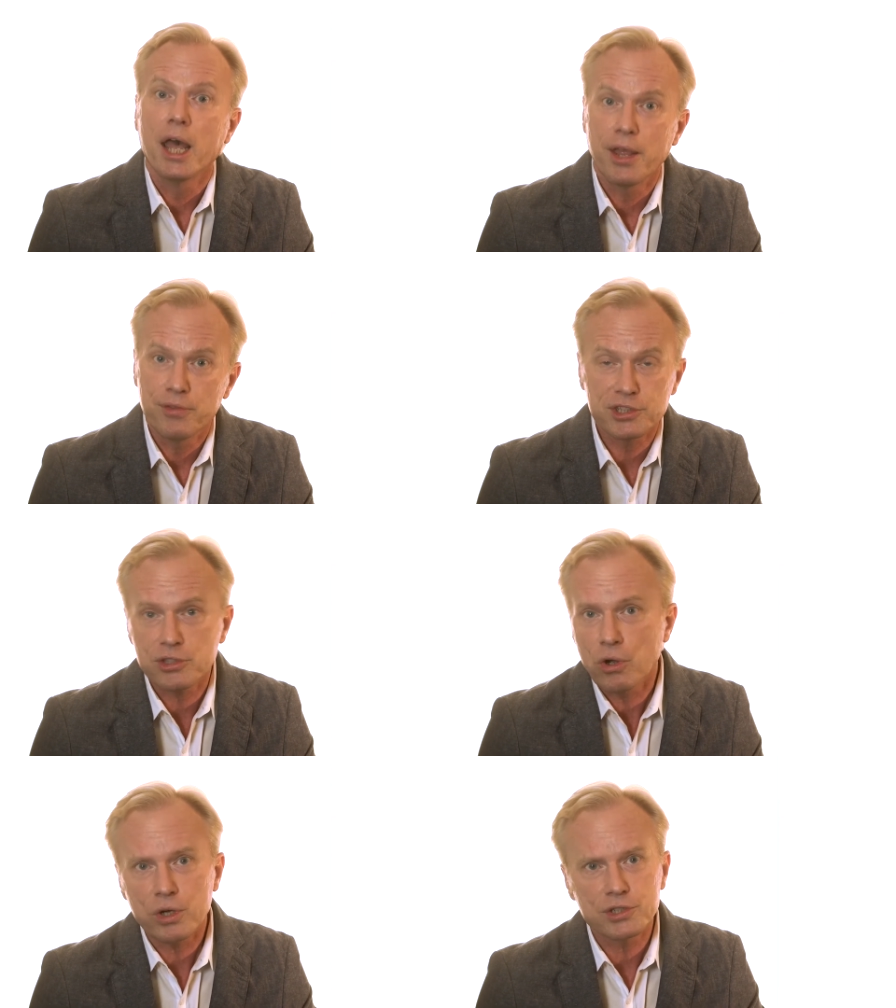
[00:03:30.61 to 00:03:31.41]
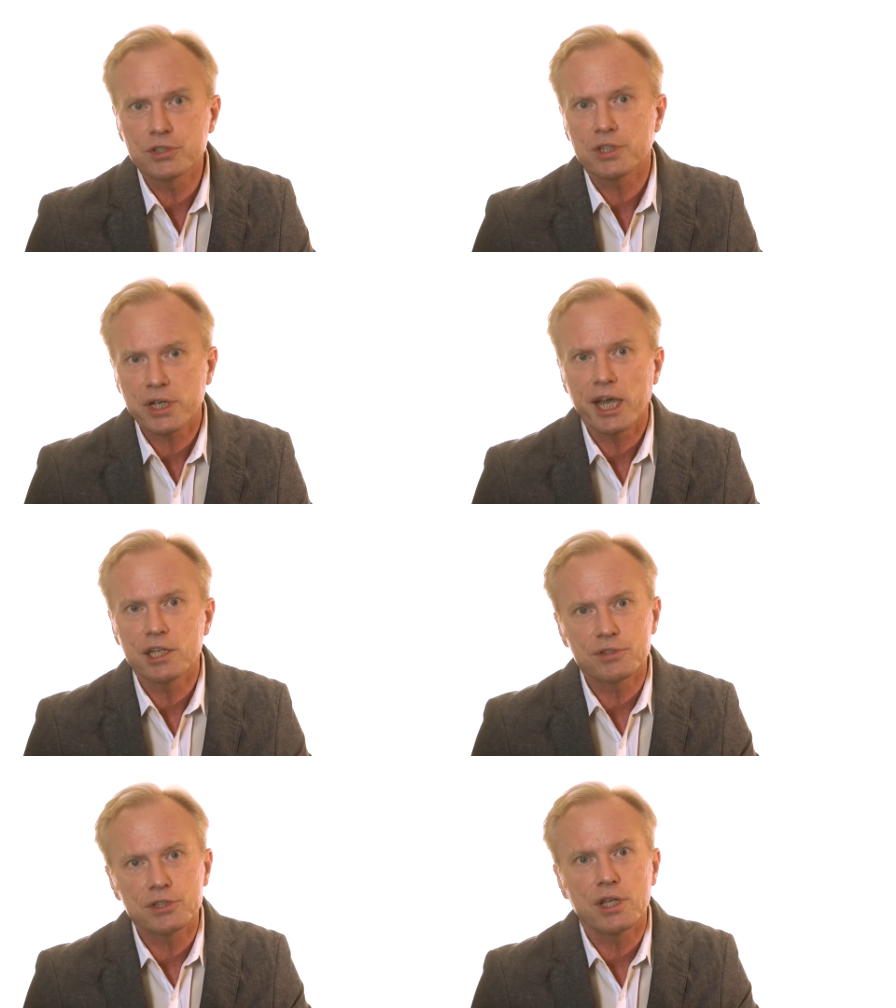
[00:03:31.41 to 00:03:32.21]
And this course is a kind
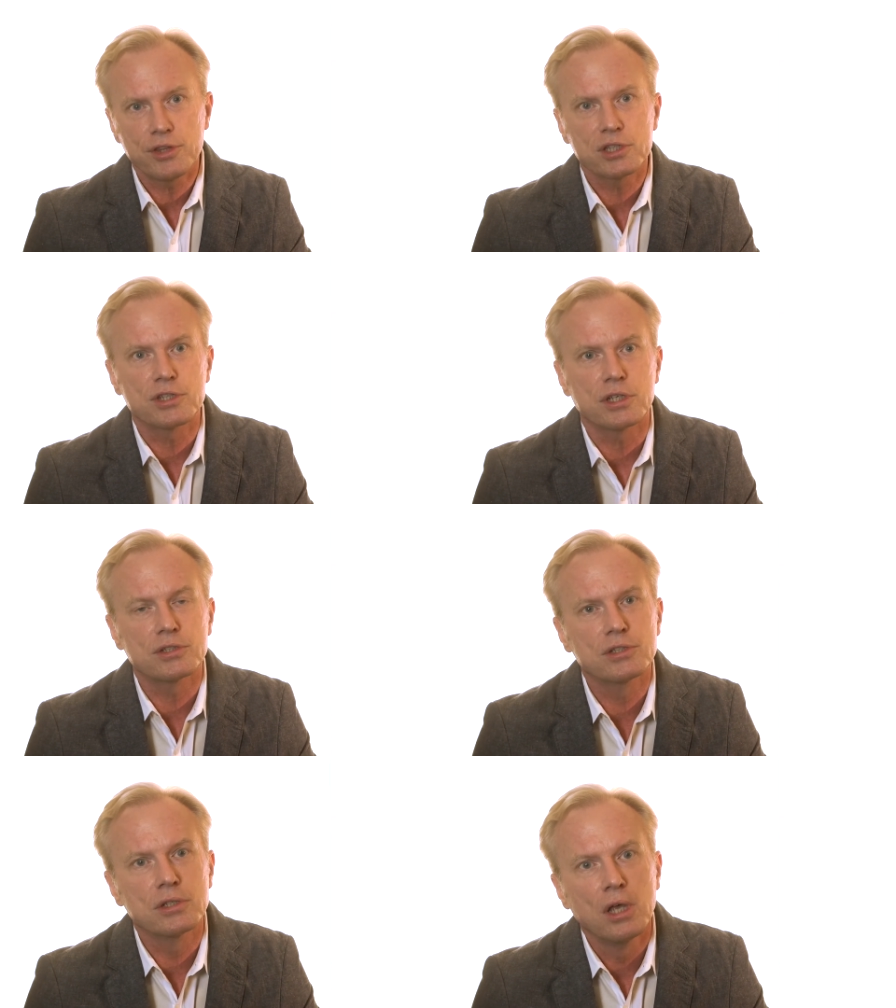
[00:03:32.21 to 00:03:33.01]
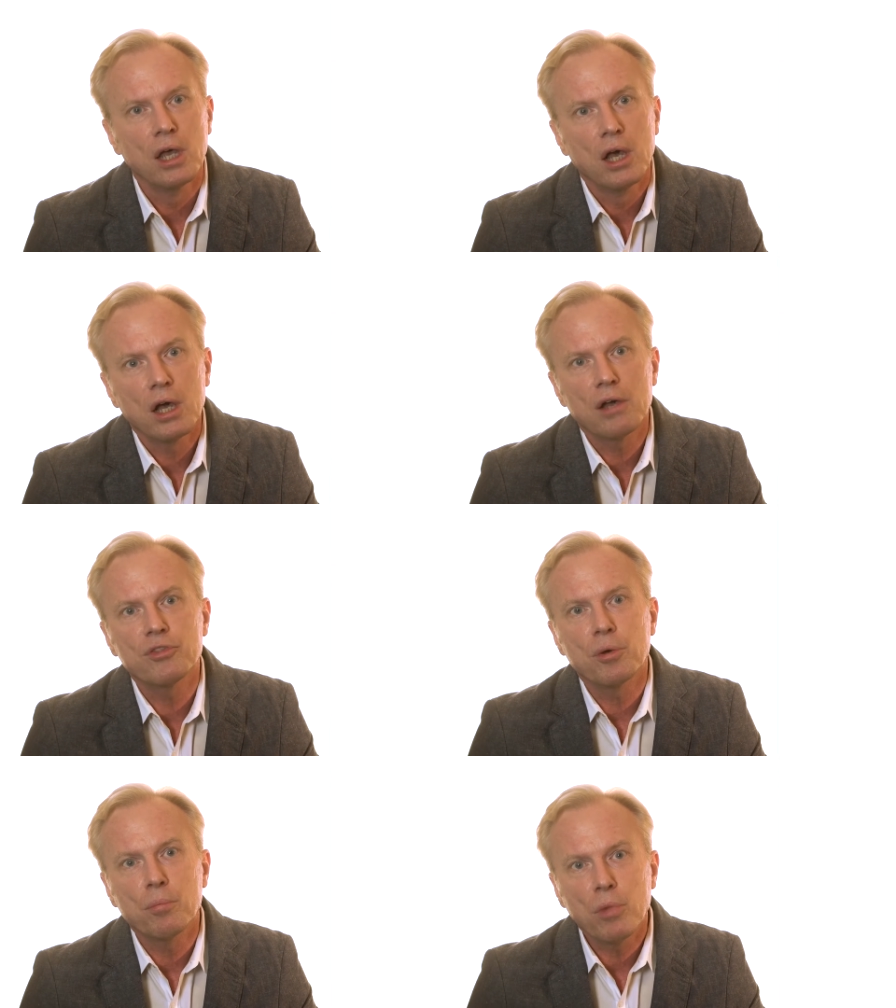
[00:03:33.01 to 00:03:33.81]
of synthesis
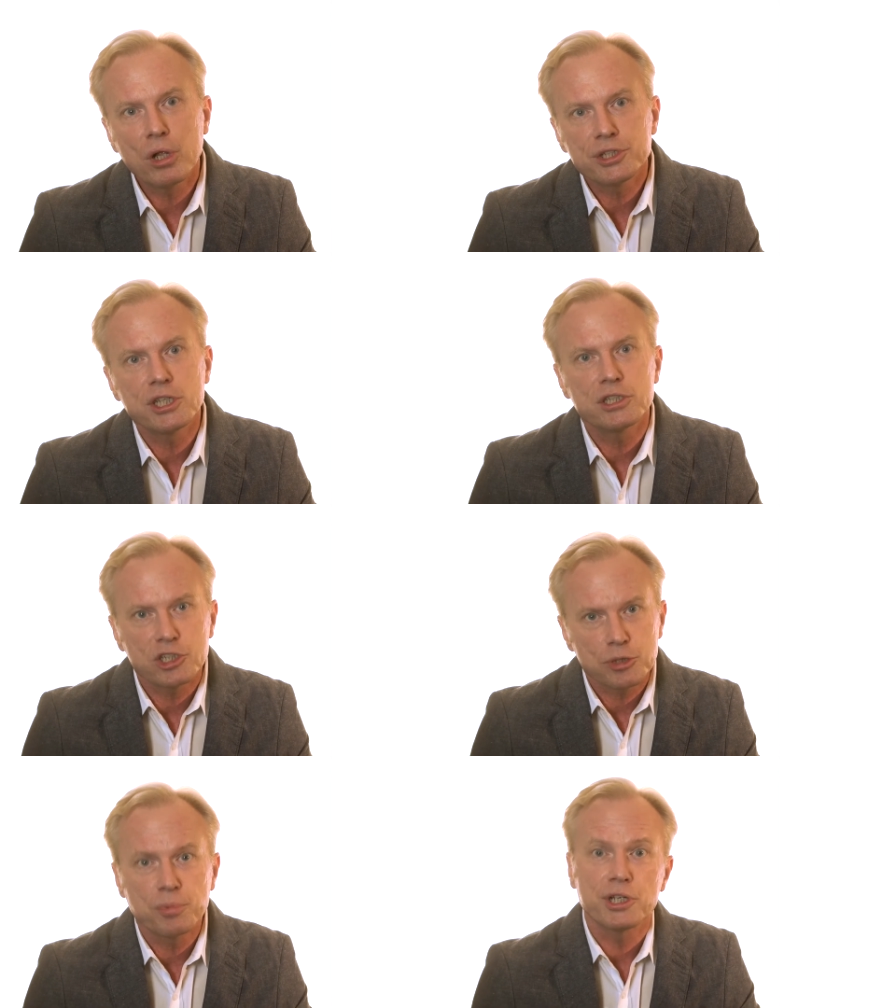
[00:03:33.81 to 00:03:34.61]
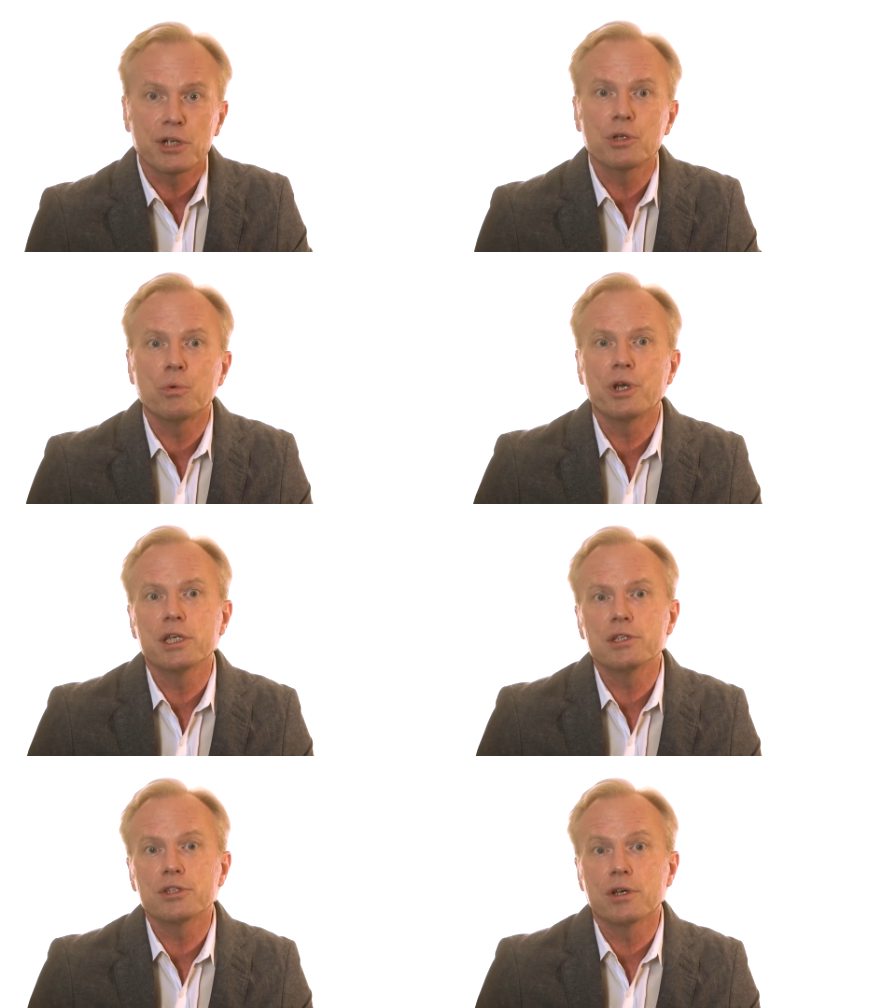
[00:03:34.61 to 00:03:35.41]
of the multidisciplinary
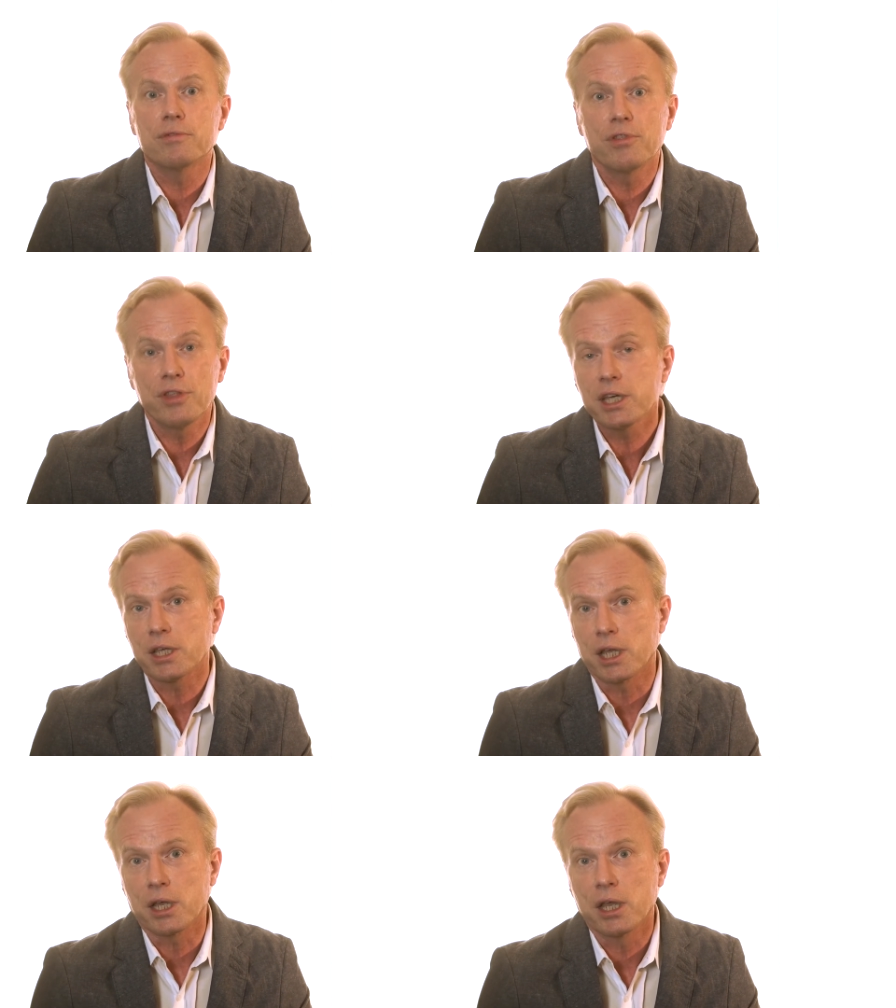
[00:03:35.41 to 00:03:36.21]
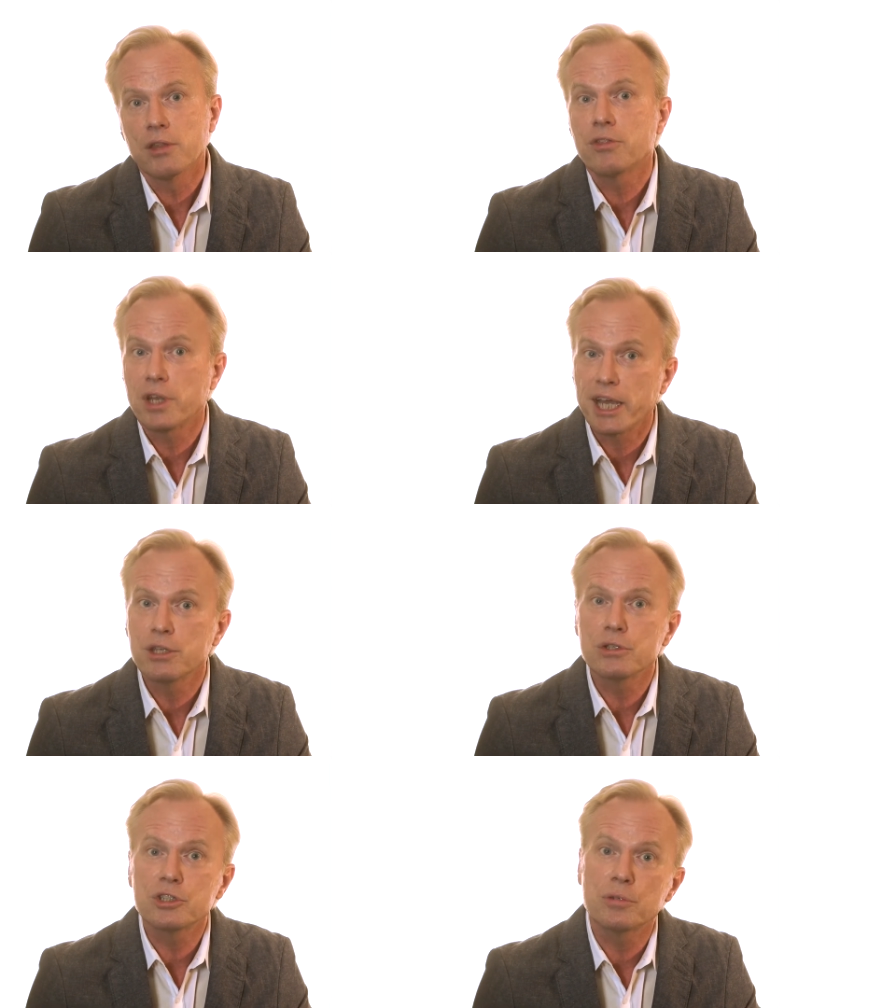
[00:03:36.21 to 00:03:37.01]
ways of thinking that I
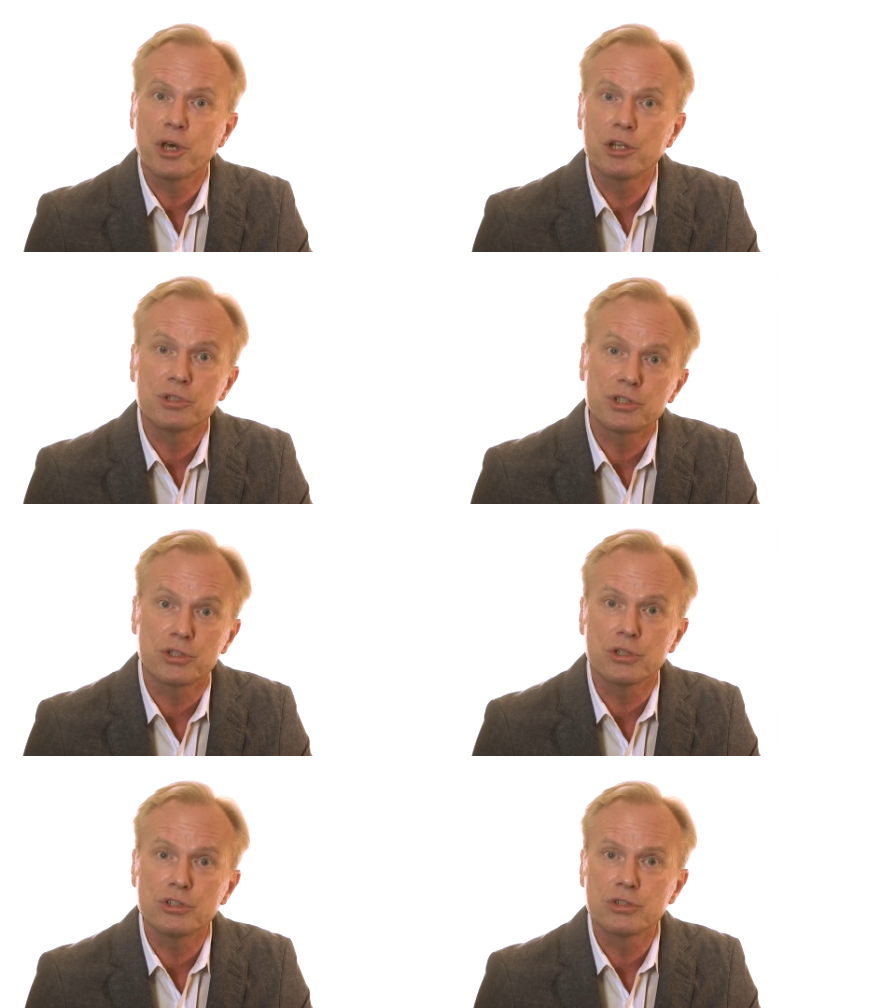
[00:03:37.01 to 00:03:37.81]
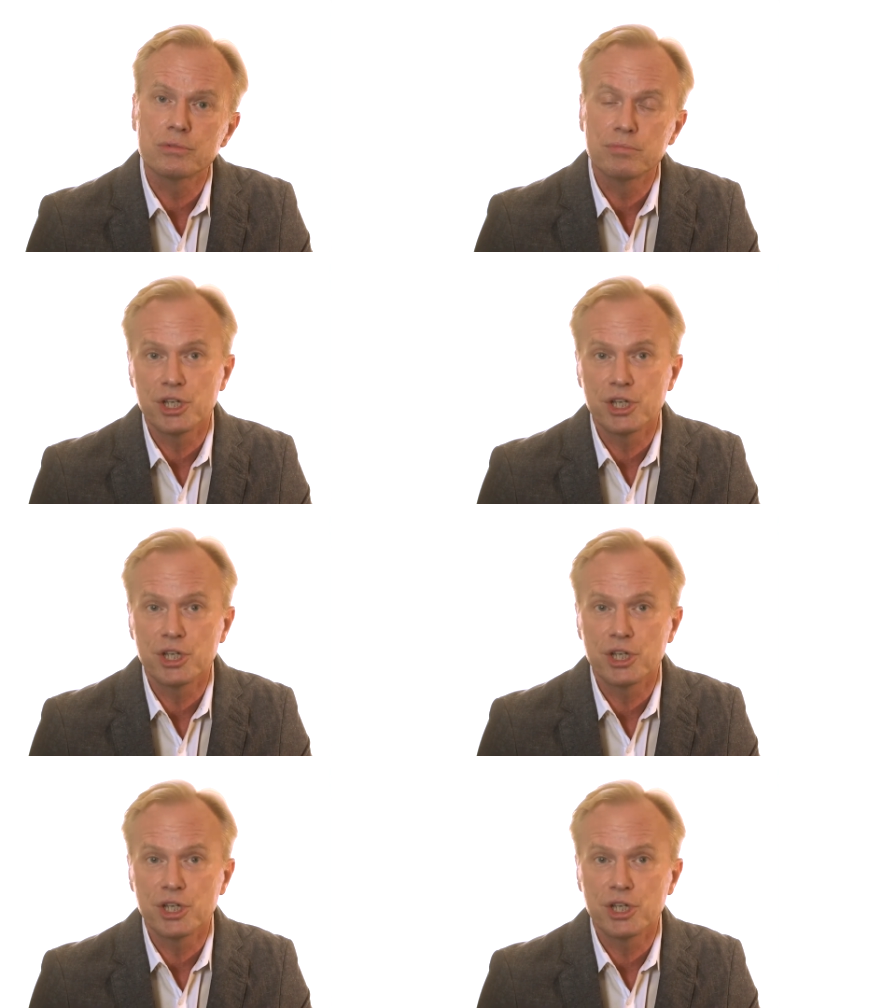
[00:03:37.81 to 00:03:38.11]
use in my research,